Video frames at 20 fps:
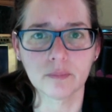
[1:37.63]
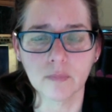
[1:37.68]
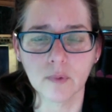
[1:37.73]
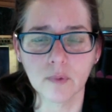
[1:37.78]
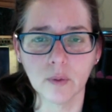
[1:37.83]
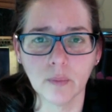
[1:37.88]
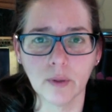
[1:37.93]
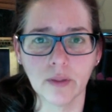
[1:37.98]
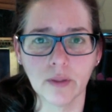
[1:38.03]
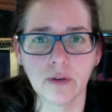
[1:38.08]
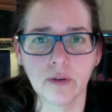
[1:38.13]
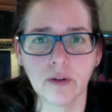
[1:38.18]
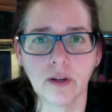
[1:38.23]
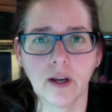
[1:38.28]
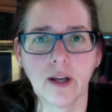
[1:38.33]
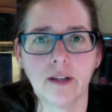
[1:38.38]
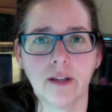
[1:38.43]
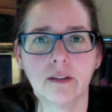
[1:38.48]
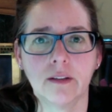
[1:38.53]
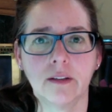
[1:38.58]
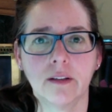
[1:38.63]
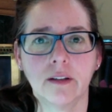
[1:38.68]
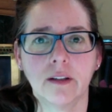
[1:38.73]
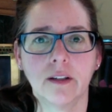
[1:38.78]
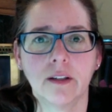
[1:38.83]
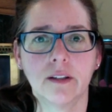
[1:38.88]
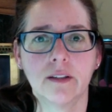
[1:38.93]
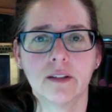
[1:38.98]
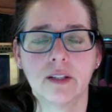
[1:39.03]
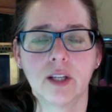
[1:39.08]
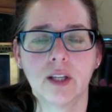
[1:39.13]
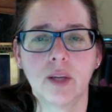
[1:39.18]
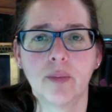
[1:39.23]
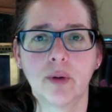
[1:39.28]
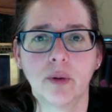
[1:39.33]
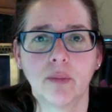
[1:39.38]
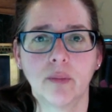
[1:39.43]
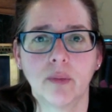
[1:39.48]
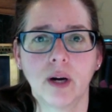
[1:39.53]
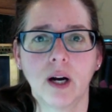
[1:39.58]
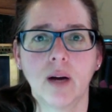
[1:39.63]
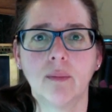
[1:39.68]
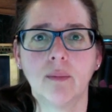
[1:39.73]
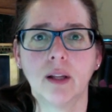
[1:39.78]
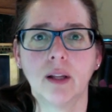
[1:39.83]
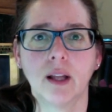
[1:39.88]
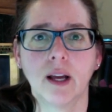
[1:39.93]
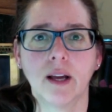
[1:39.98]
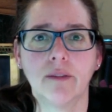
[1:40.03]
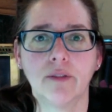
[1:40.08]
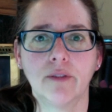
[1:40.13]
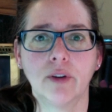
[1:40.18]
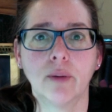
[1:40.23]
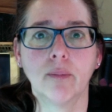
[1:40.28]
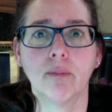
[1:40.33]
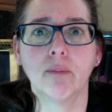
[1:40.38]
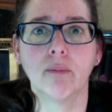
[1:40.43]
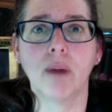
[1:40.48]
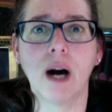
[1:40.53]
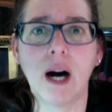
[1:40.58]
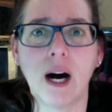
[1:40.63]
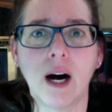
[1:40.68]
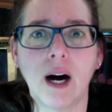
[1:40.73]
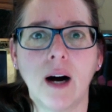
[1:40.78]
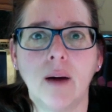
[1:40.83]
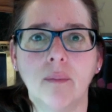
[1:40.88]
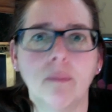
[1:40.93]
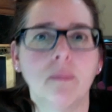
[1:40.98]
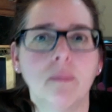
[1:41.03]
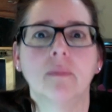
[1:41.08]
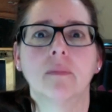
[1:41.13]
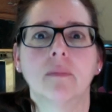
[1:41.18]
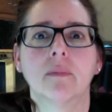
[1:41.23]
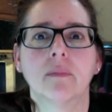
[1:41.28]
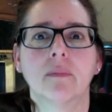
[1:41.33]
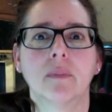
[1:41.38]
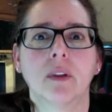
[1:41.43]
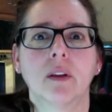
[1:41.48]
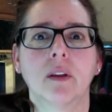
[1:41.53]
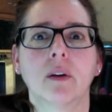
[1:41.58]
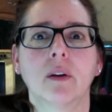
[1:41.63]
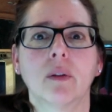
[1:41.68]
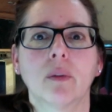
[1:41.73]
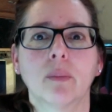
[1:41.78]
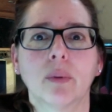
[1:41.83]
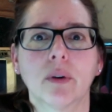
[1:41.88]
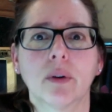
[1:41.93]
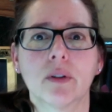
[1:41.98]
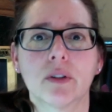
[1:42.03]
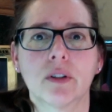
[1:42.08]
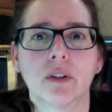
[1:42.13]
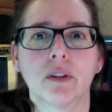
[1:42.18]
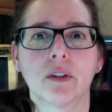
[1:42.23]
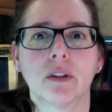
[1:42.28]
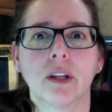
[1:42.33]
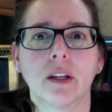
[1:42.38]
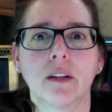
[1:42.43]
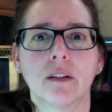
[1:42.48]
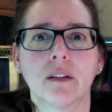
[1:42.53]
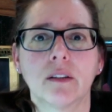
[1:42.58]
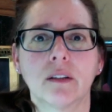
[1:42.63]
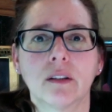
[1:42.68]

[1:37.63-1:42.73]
whether or not to keep your mom alive, your mom, the person that